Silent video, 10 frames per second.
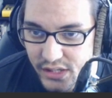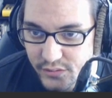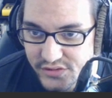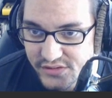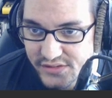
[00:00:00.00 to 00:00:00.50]

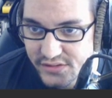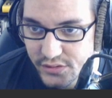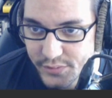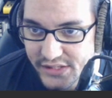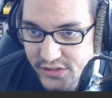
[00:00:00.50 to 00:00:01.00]
Which is just a
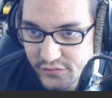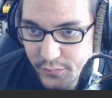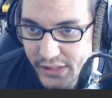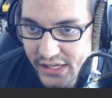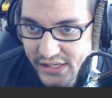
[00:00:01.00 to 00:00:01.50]
little bit easier for
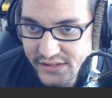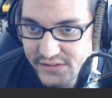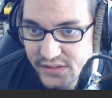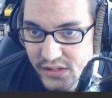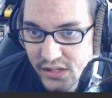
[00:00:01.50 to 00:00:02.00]
me, I
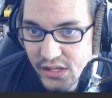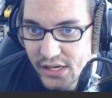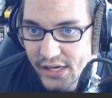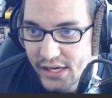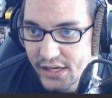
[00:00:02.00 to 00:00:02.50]
guess.
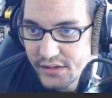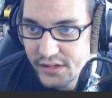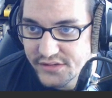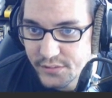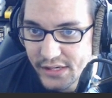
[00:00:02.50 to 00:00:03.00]

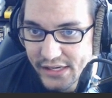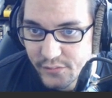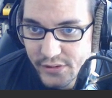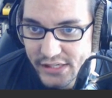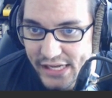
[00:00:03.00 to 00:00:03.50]
And so we're
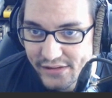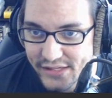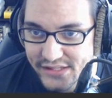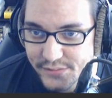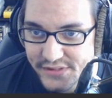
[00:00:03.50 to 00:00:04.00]
going to
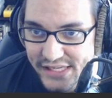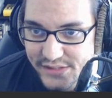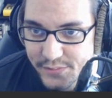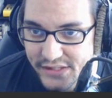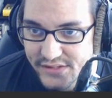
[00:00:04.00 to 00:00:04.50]
allocate some stack
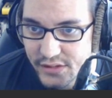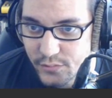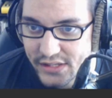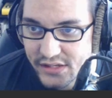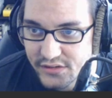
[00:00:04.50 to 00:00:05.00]
space so that
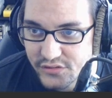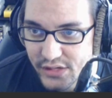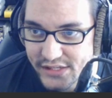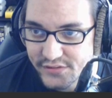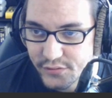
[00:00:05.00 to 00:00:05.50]
we can
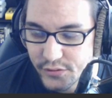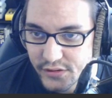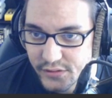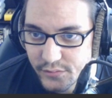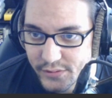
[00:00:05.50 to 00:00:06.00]

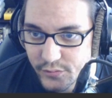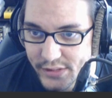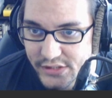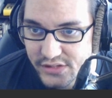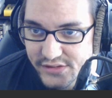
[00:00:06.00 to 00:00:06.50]
transfer,
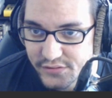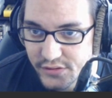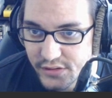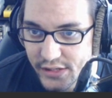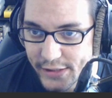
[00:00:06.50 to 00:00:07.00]

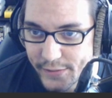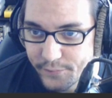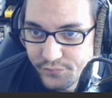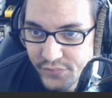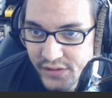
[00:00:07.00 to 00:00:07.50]

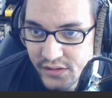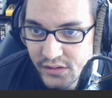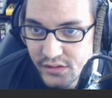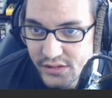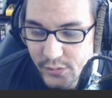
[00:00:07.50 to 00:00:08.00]

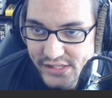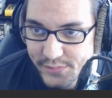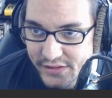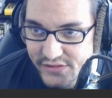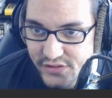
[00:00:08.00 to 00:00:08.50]
like we
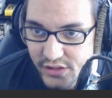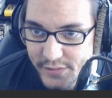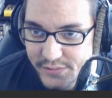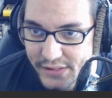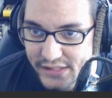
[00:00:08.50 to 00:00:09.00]
expect this
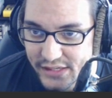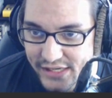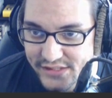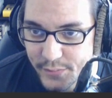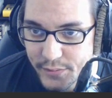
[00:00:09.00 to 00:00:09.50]
argument to be in
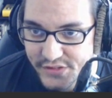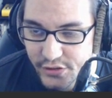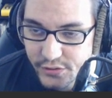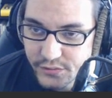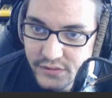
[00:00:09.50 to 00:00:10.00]

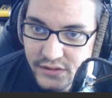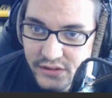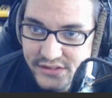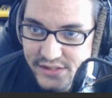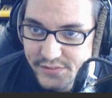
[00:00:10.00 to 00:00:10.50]
XMM0,
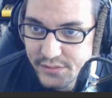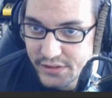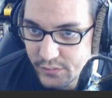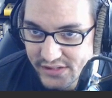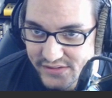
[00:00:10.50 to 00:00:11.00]
seems to
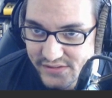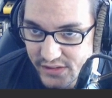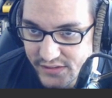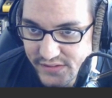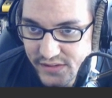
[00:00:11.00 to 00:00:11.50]
be what this
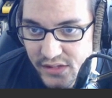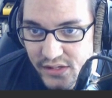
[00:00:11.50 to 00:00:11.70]
does.